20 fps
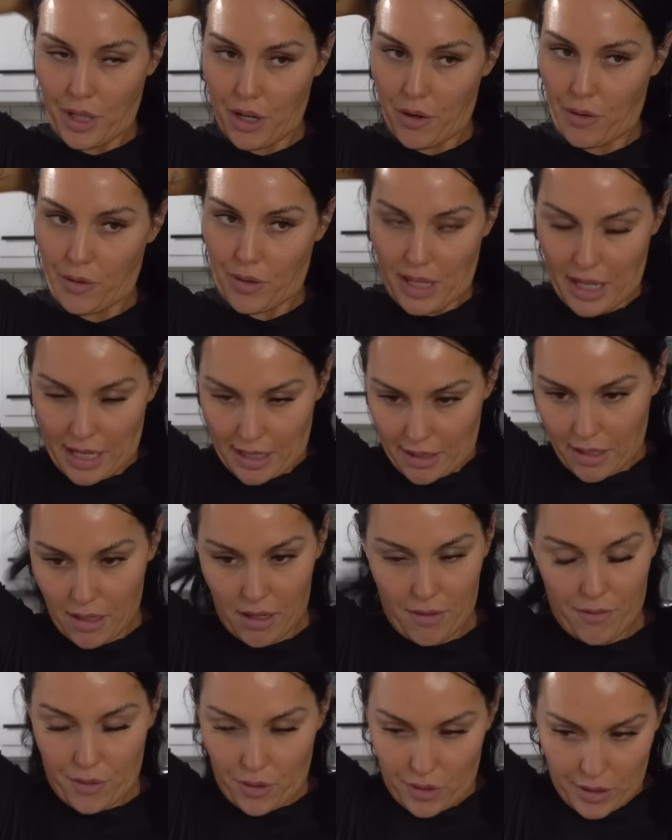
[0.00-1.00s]
hair length
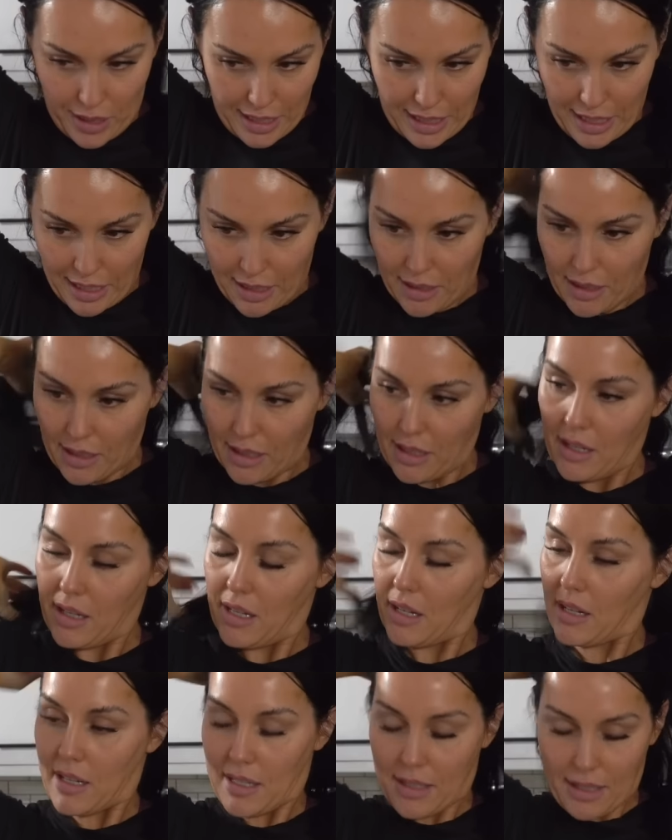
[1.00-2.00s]
enough credit
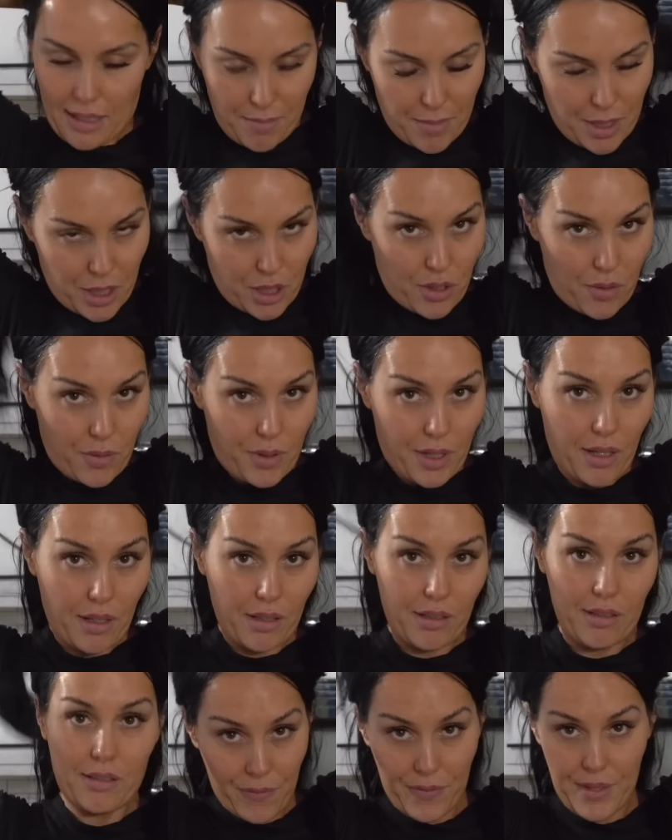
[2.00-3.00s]
because let me show you.
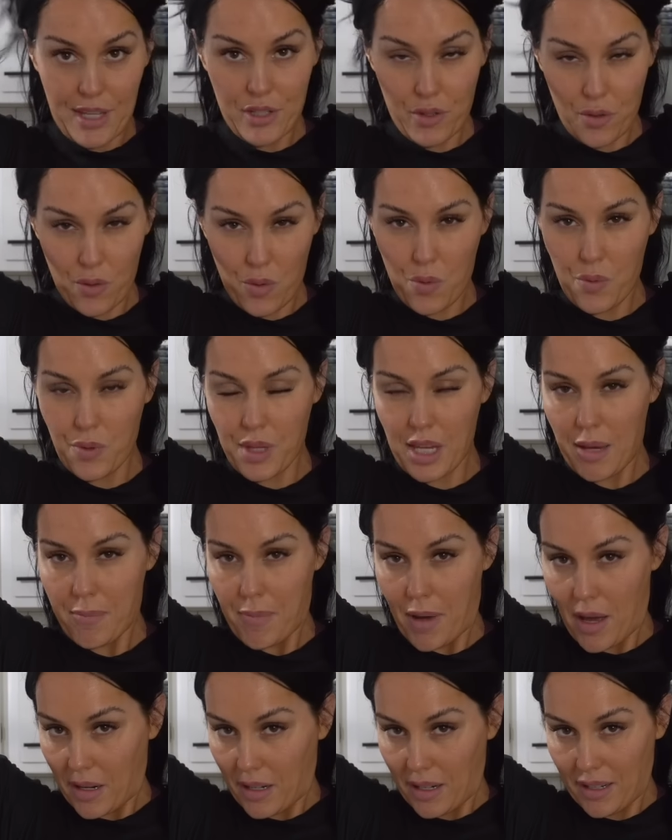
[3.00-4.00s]
These are only
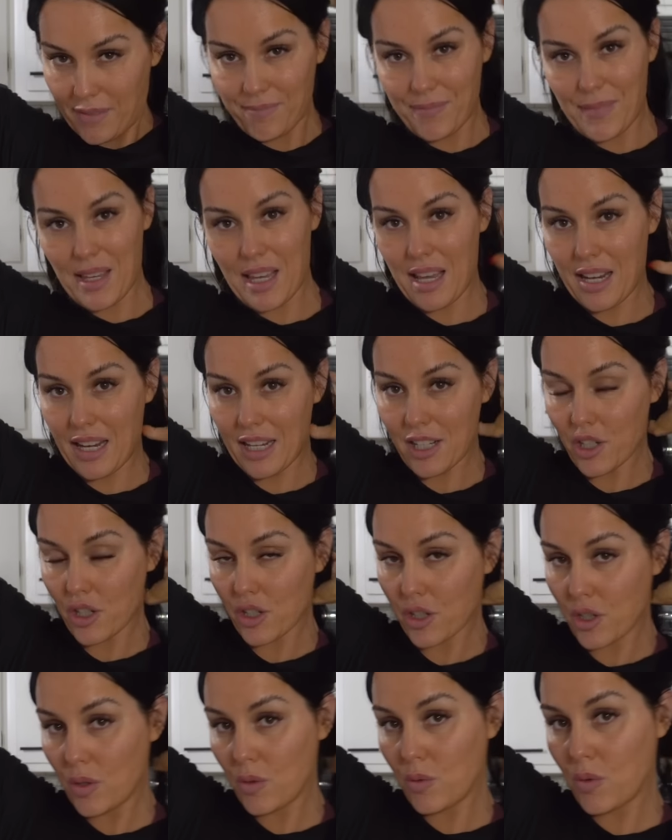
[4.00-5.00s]
about an inch
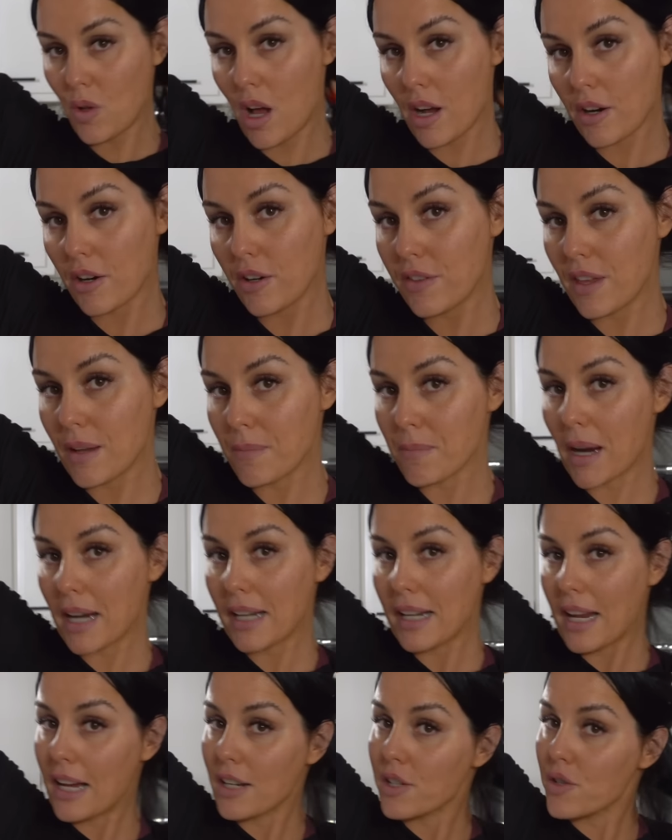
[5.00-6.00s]
or two longer than my
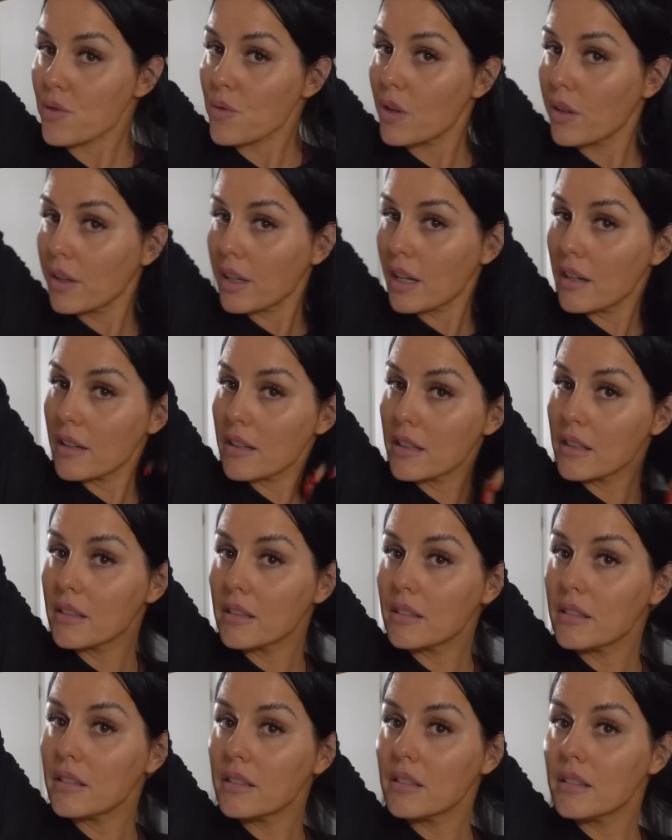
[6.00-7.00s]
natural hair.
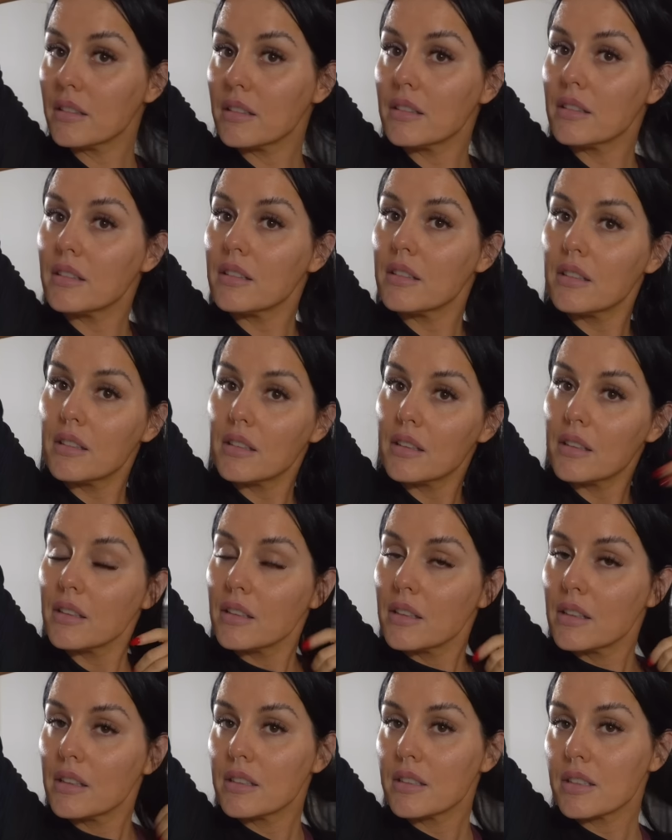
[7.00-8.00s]

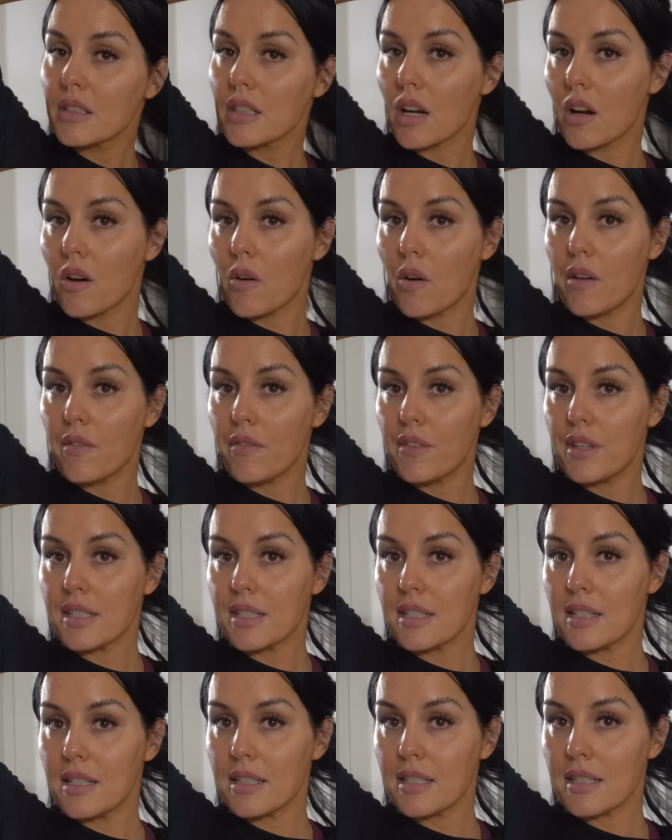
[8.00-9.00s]
So
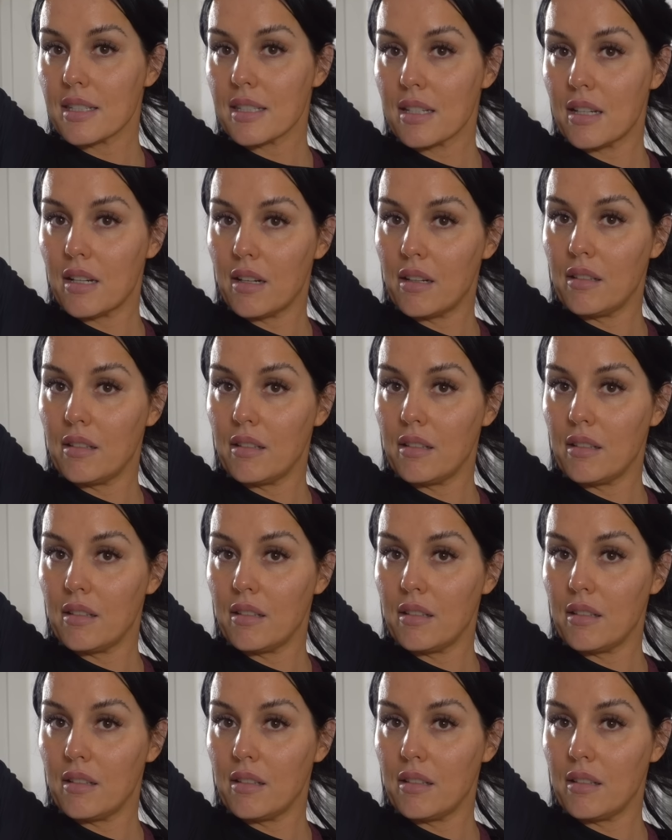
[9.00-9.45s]
this is